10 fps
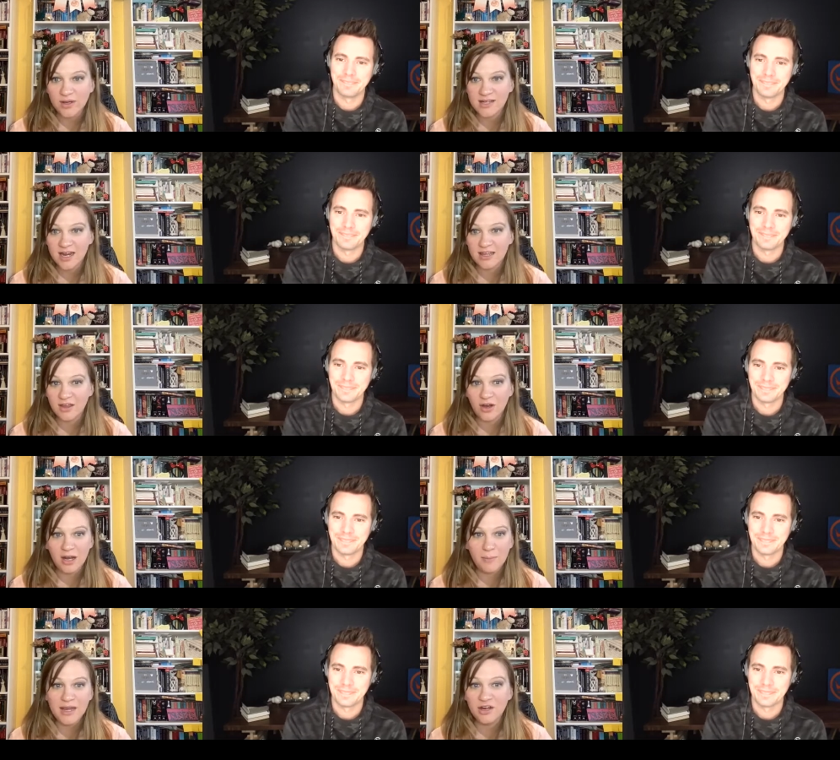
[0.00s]
Speaker 1: exciting though and
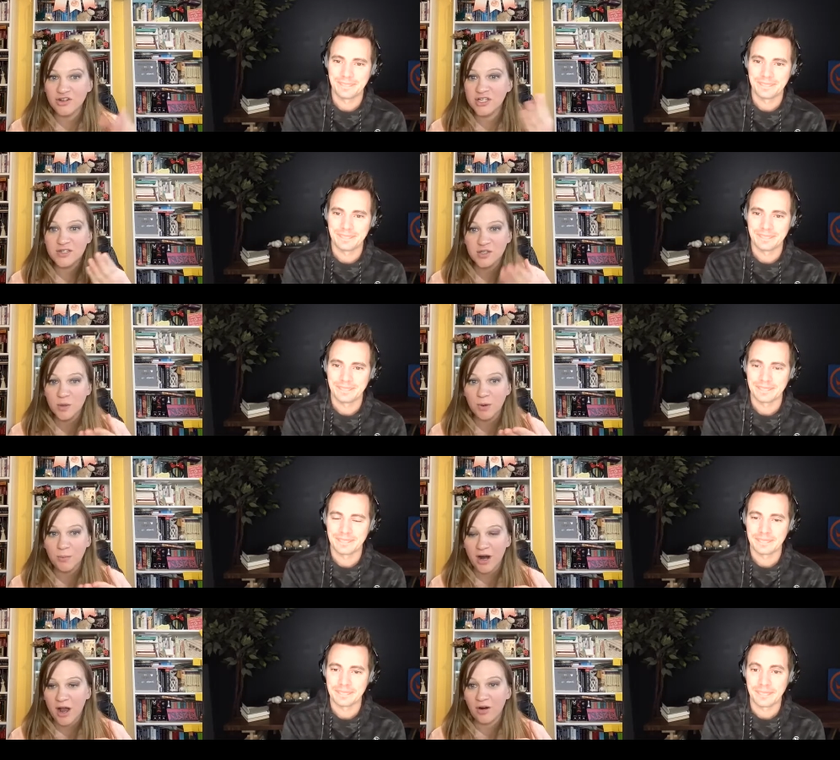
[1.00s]
i bet you're just super
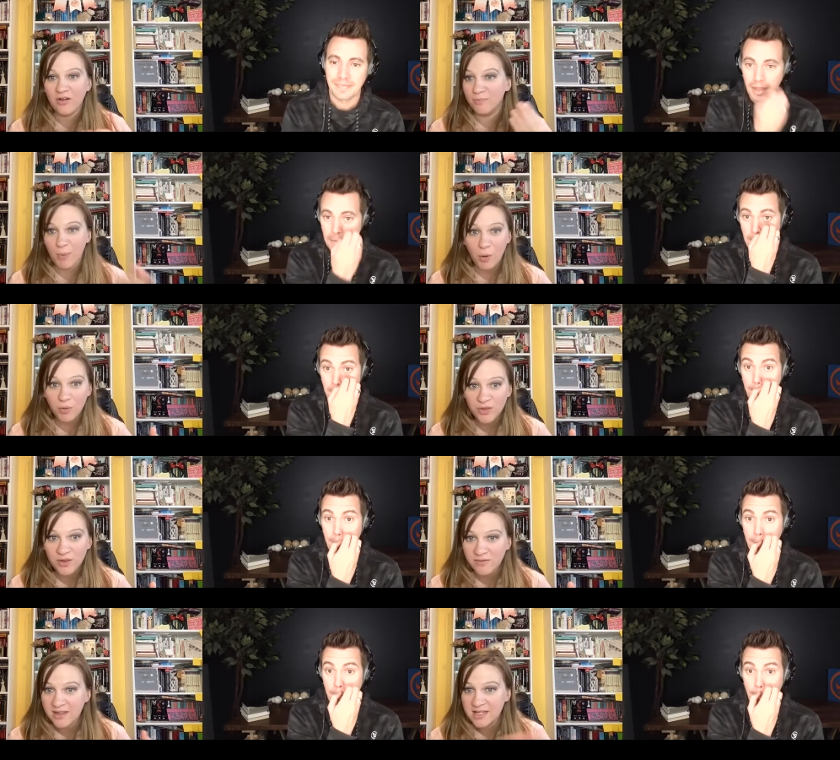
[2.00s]
proud of both
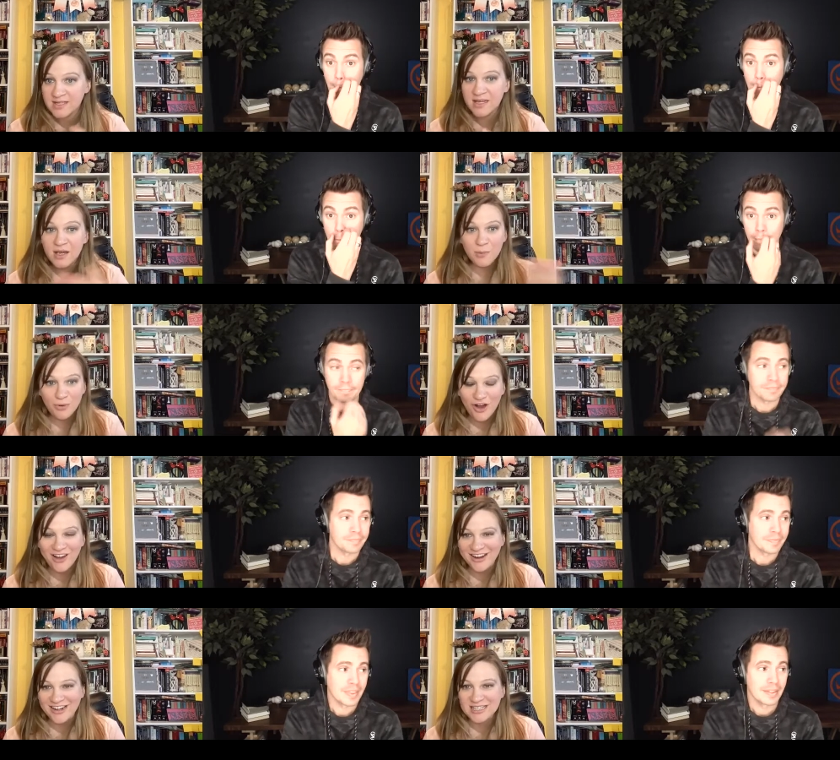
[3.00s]
of these
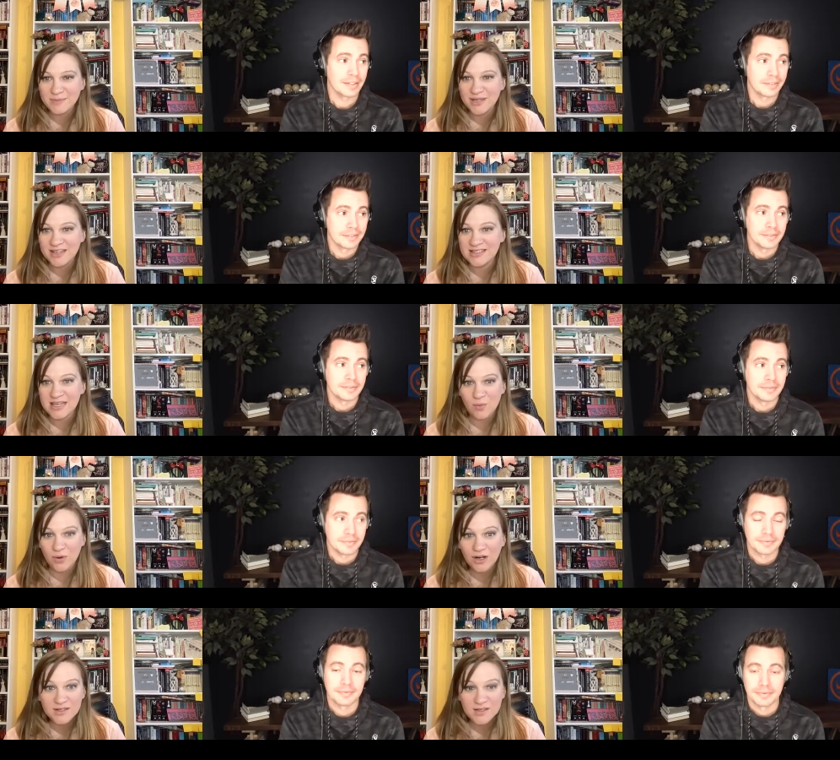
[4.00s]
products because they
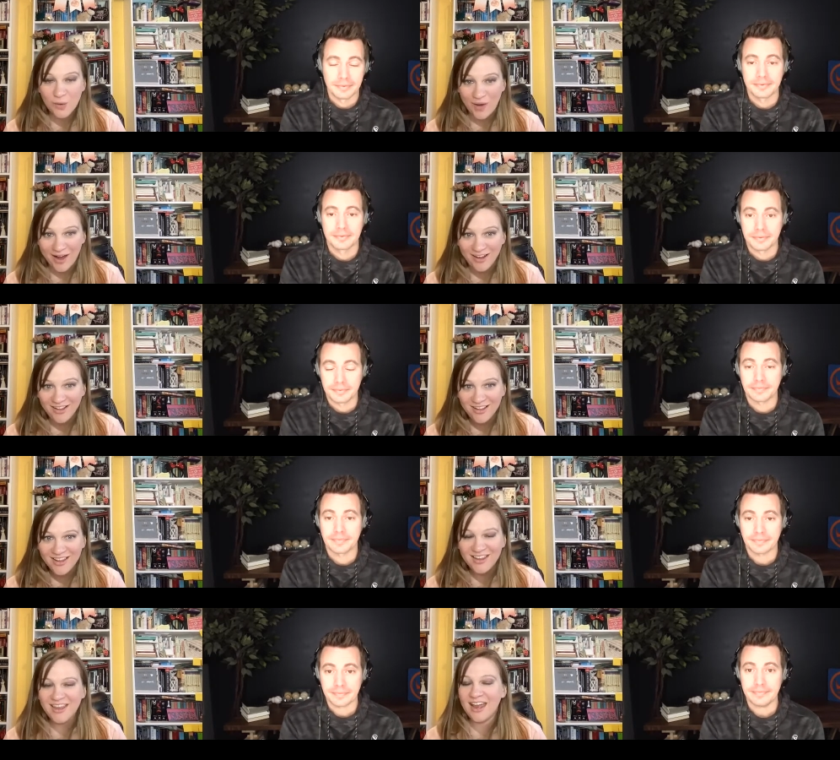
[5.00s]
work so well
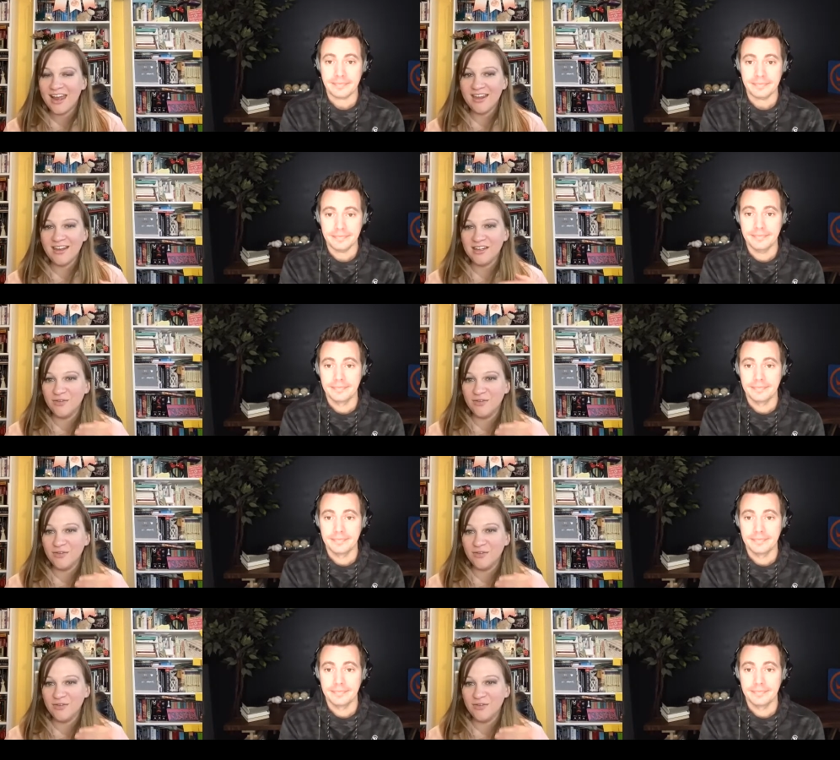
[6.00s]
and